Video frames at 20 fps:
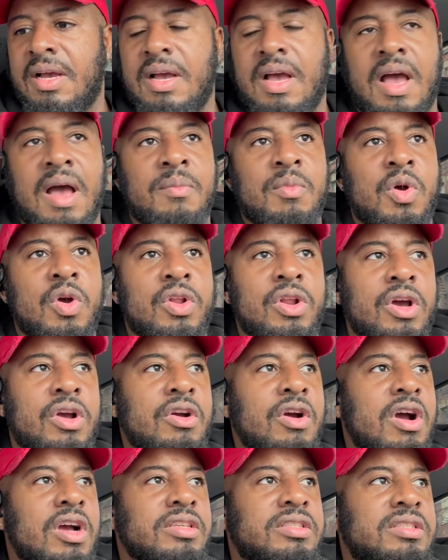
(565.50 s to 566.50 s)
I'm going
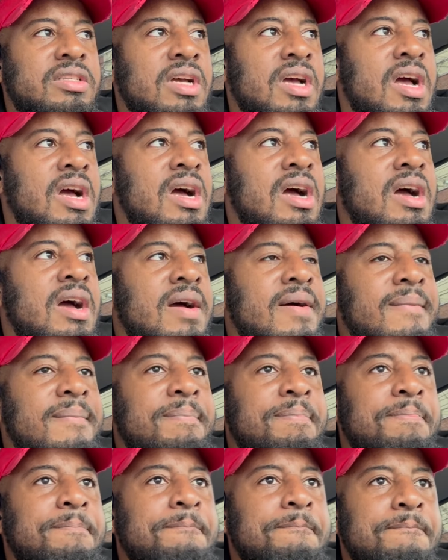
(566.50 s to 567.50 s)
across the
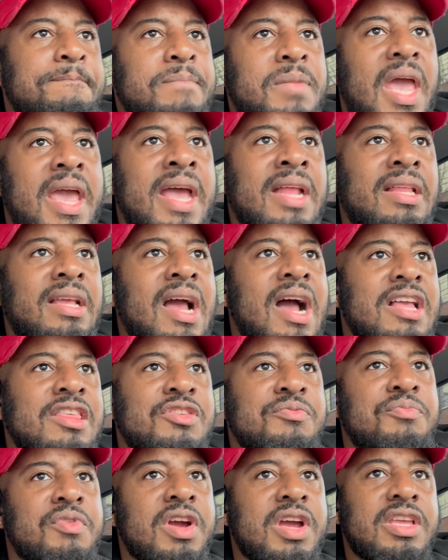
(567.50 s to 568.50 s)
um, Koch
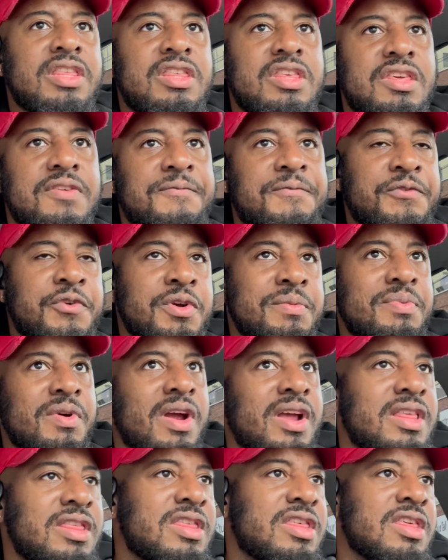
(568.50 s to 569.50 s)
Bridge, Free
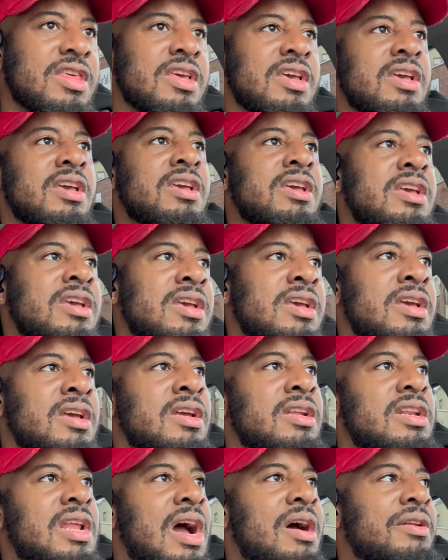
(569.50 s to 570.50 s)
Bridge,
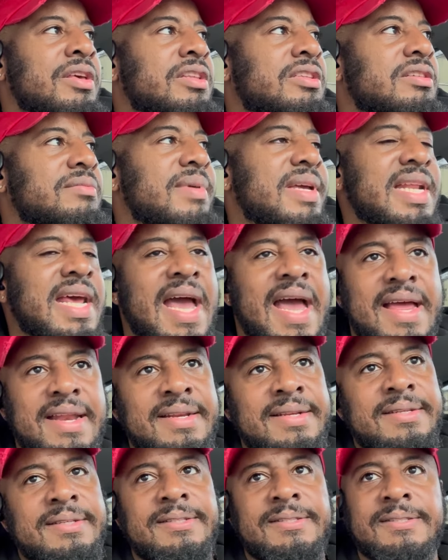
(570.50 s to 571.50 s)
down into
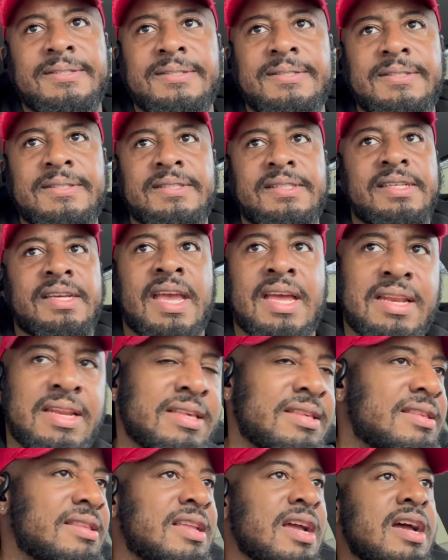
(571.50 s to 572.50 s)
Manhattan. Get
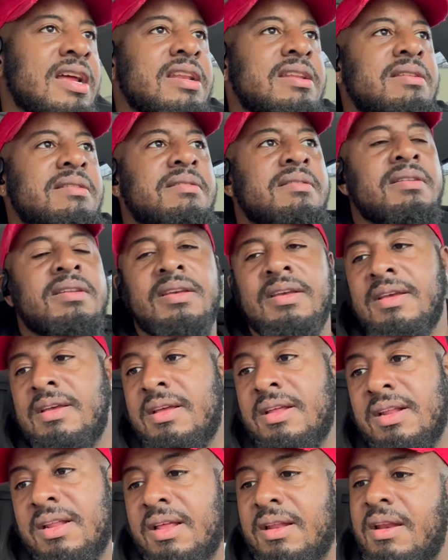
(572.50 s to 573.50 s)
this done.
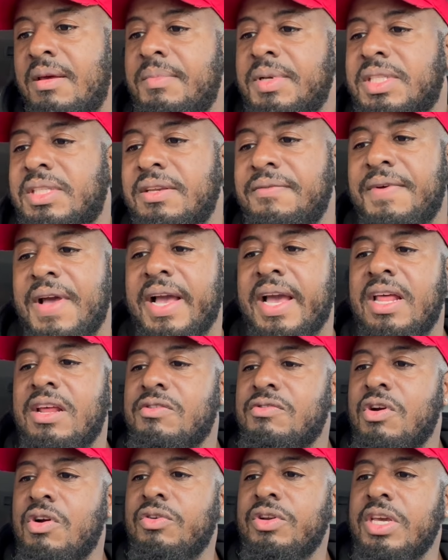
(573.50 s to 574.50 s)
Let me see if I got a
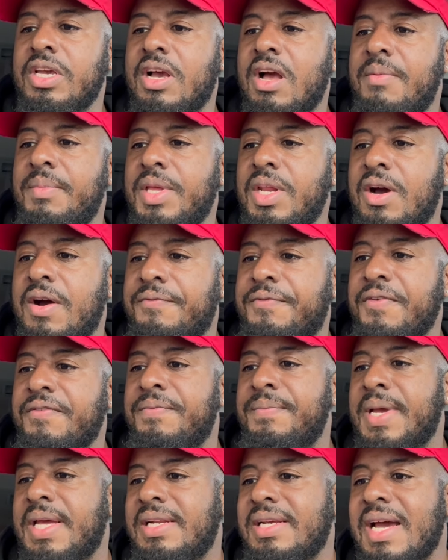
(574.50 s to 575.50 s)
roadie coming off of
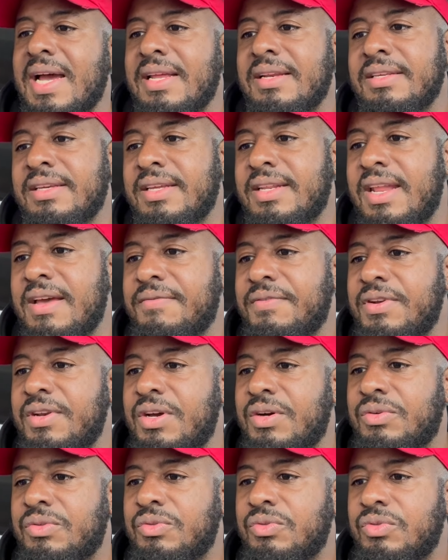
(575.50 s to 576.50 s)
Manhattan. You never
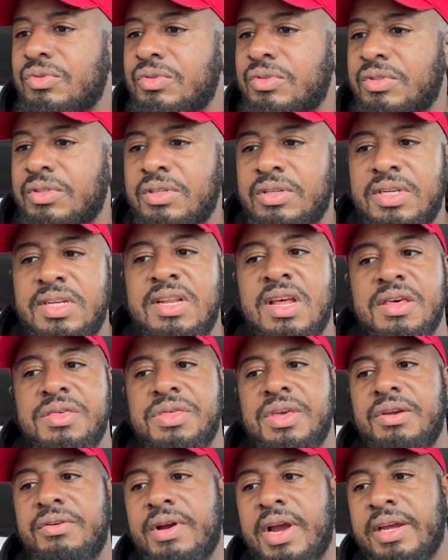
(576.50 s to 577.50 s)
know.
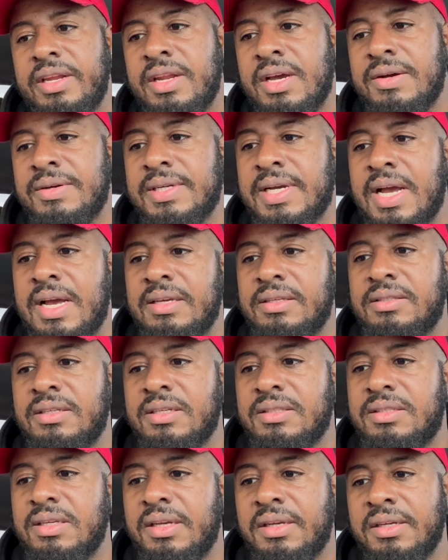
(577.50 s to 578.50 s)
Nothing right now, guys.
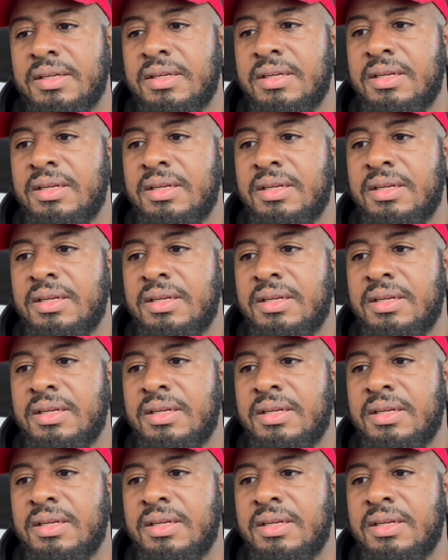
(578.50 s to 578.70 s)
Nothing.